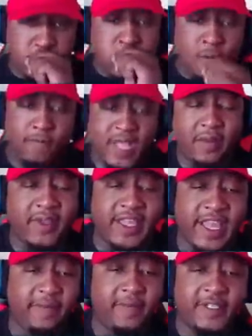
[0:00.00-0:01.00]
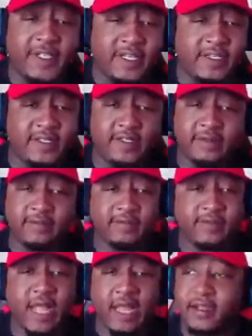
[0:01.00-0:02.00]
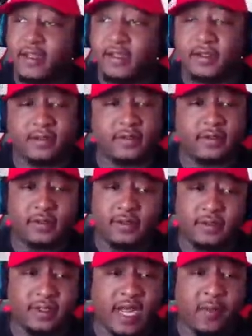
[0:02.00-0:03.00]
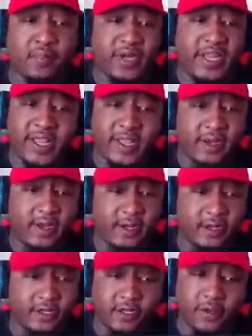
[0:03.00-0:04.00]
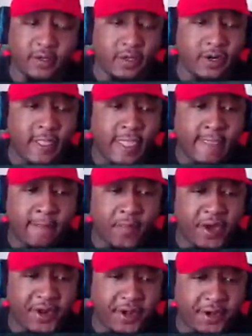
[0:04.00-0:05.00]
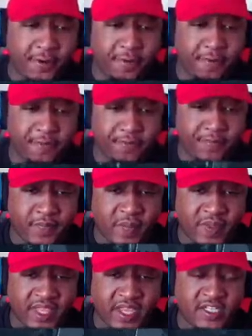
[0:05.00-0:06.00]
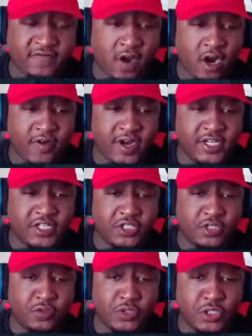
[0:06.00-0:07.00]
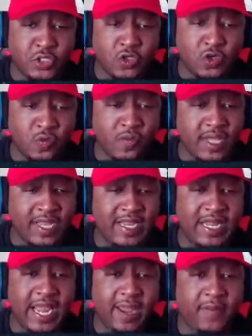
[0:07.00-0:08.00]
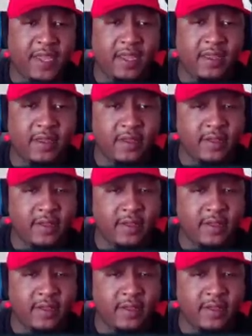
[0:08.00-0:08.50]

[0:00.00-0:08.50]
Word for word: I've been gaming since I could comprehend a controller. But um, as far as YouTube and gaming,